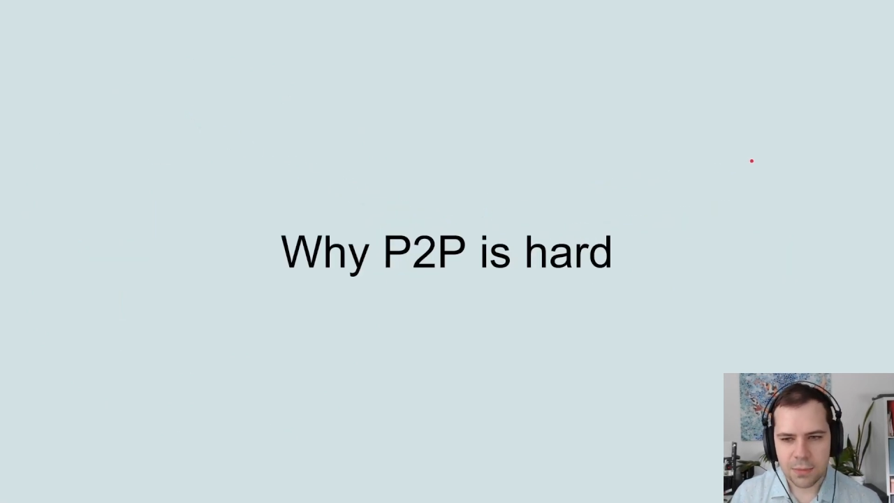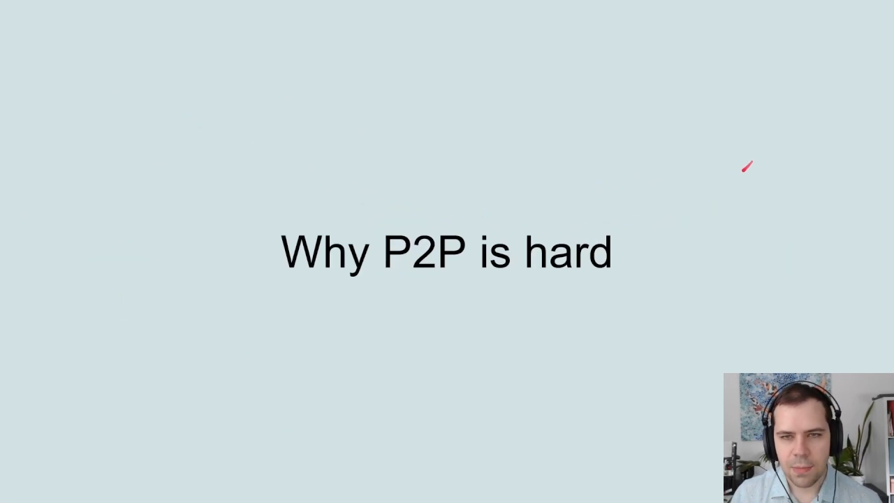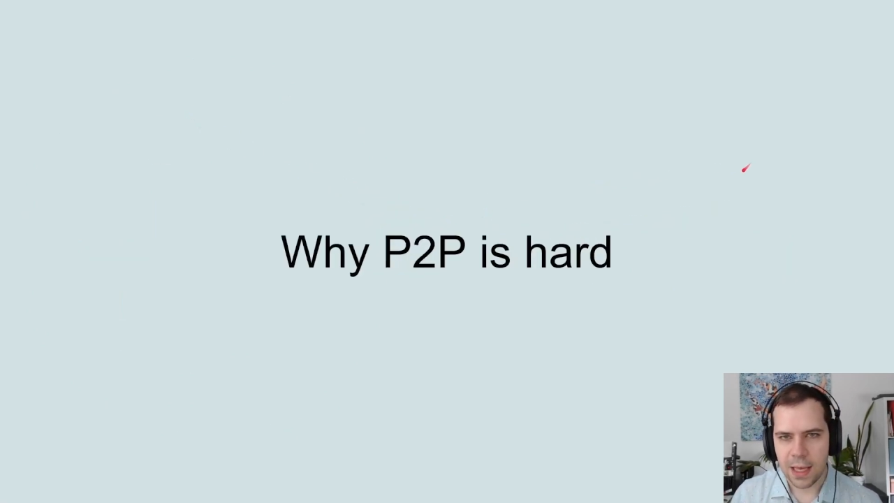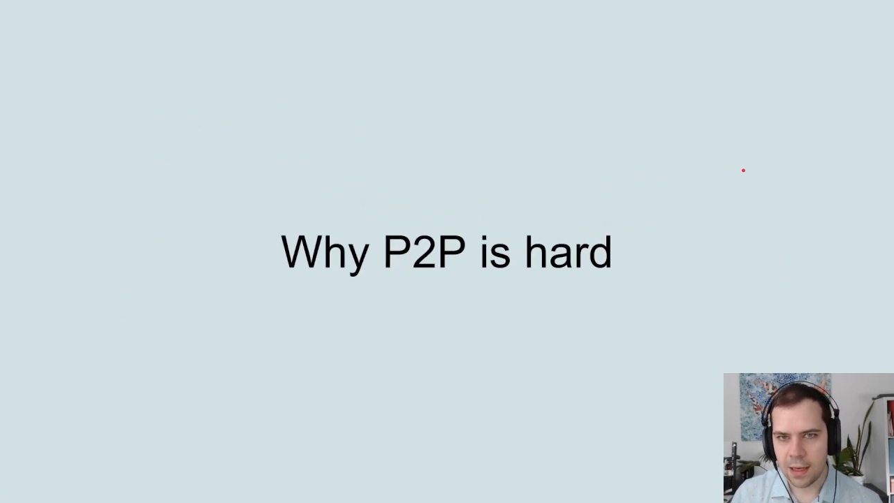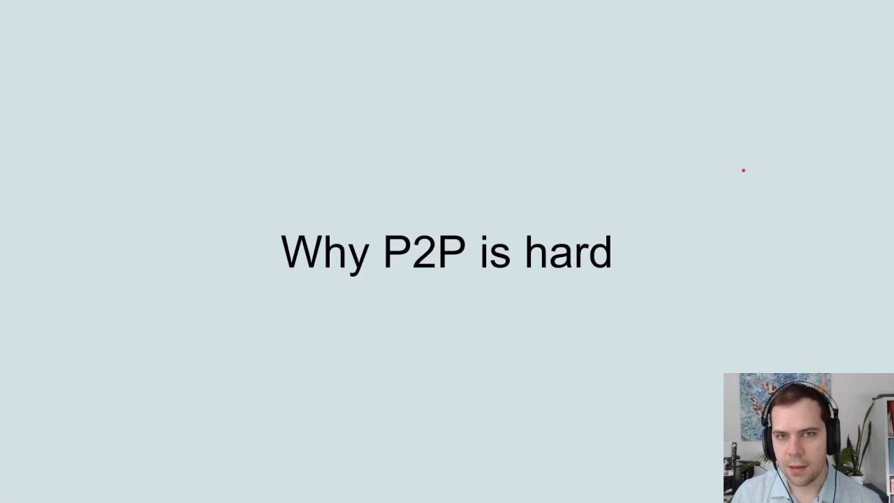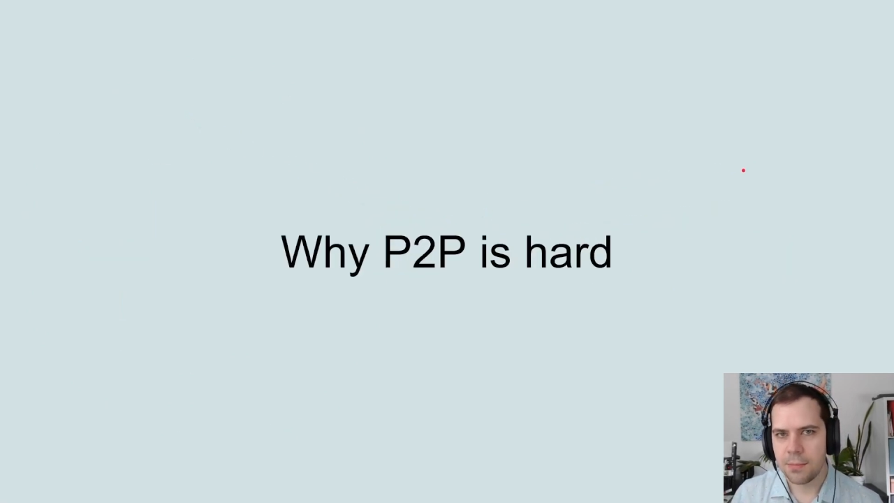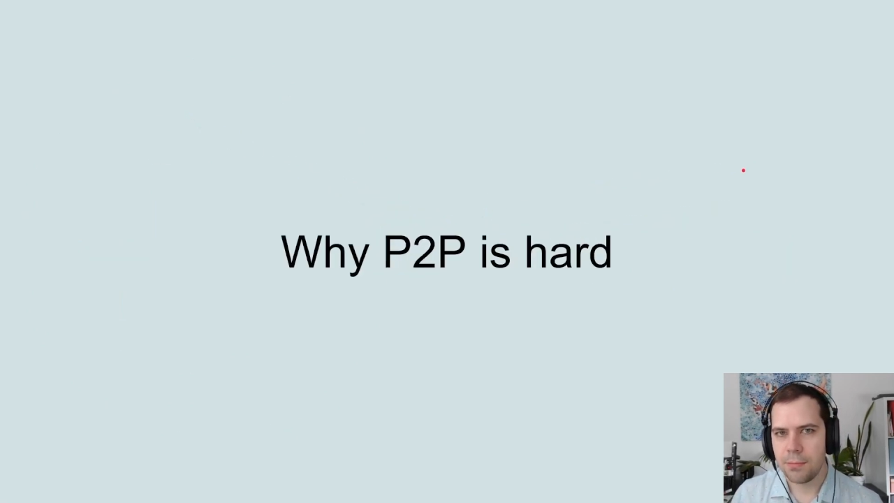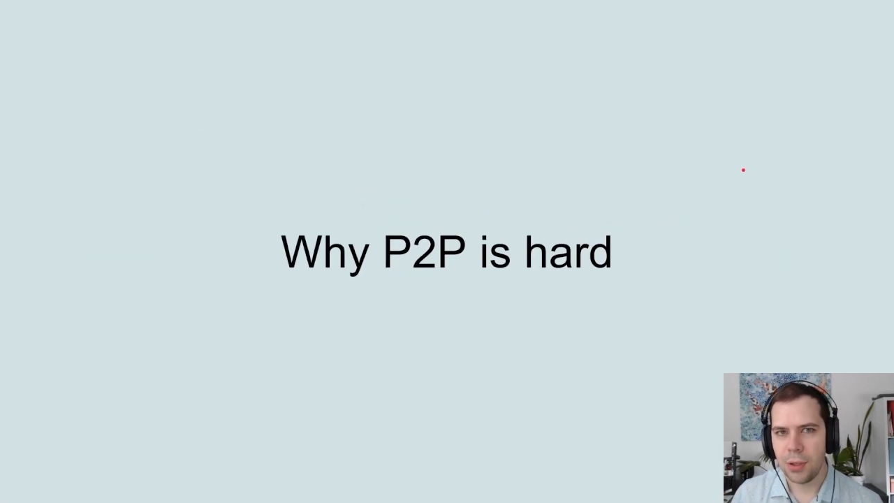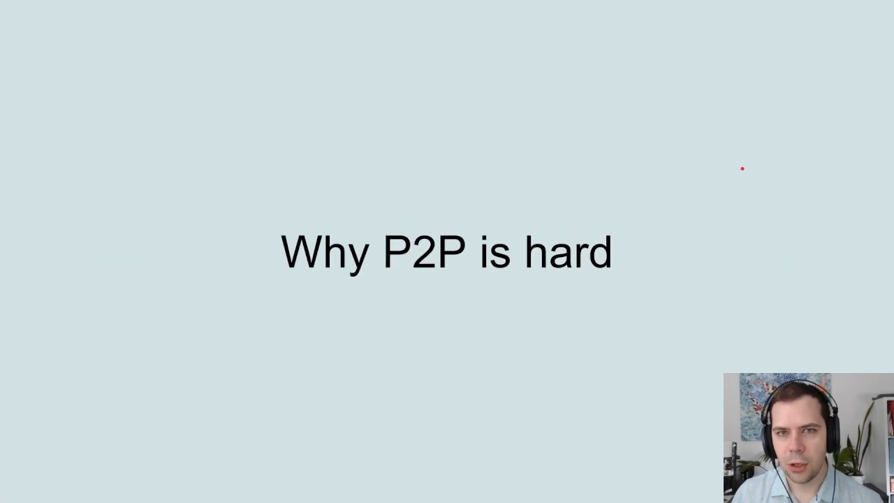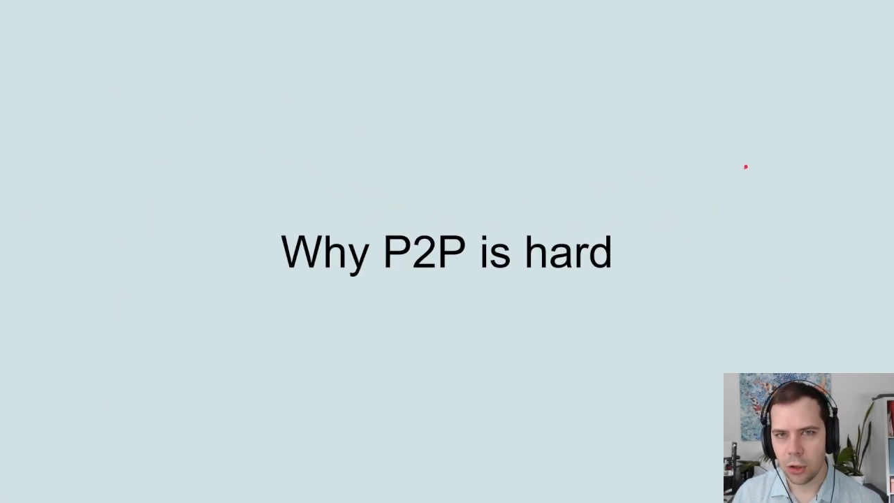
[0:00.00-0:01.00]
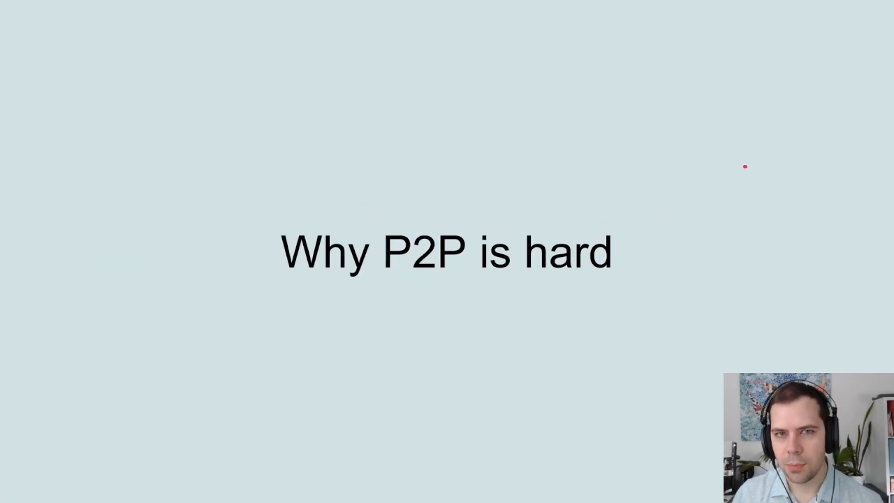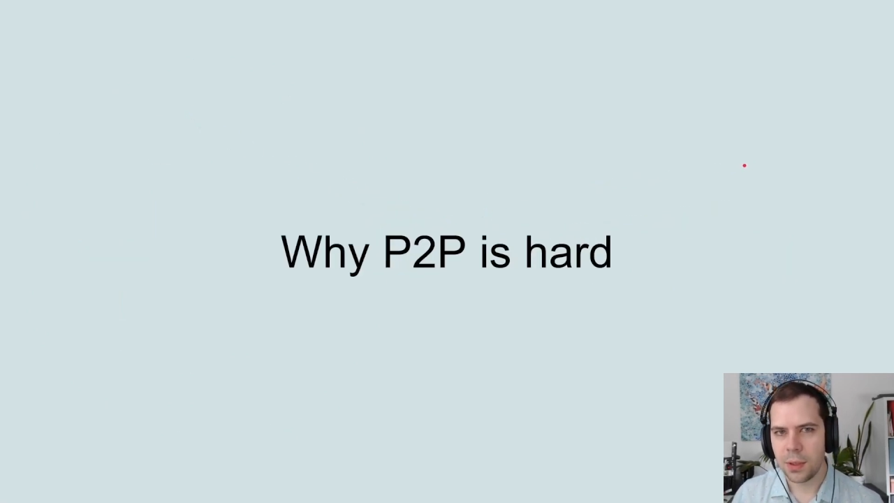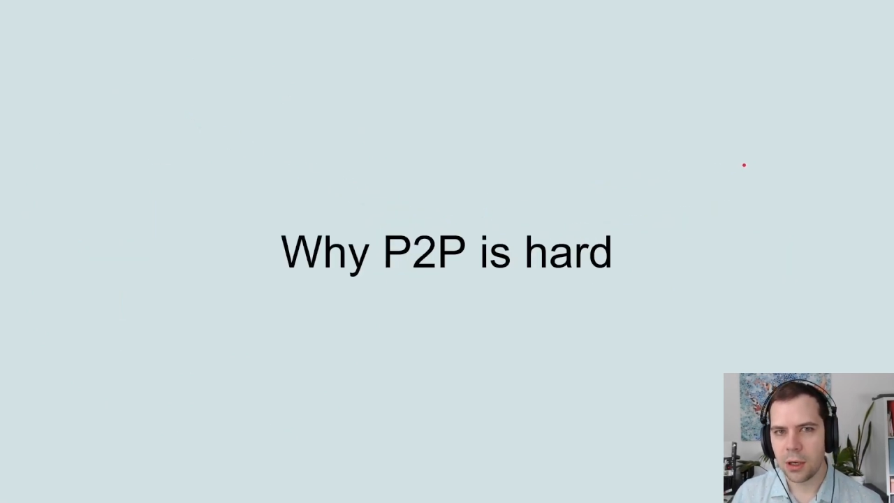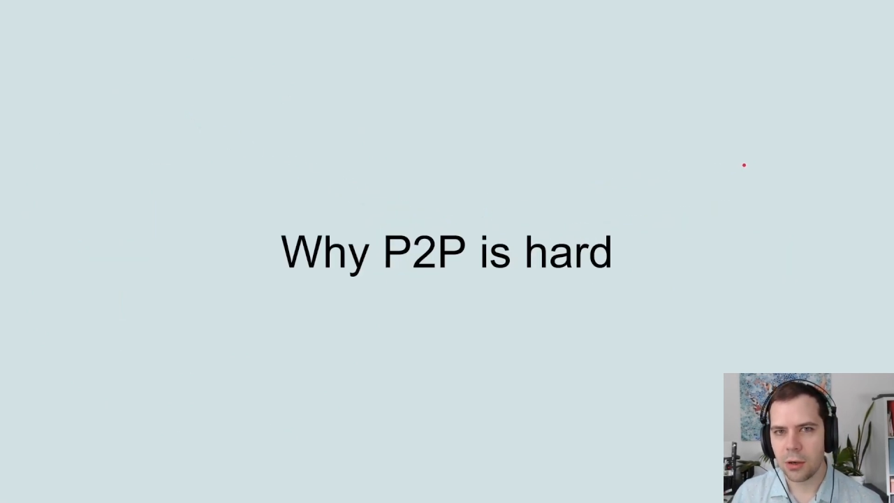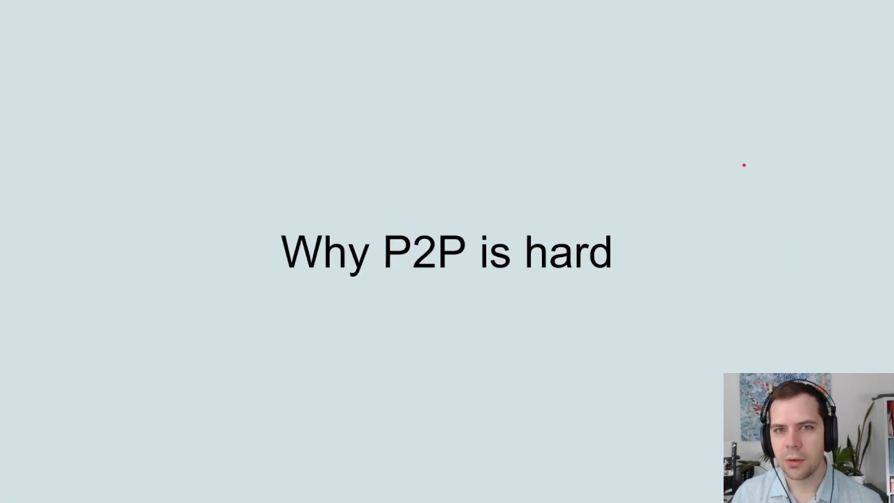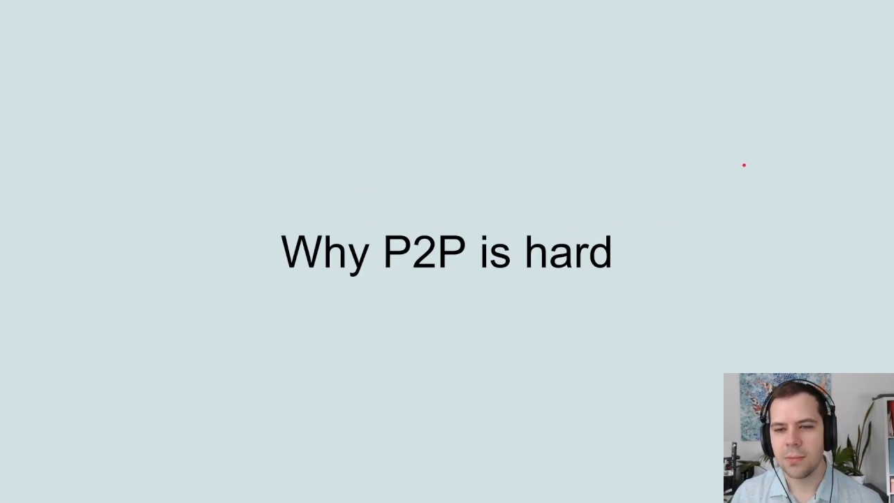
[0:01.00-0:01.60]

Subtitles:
make peer-to-peer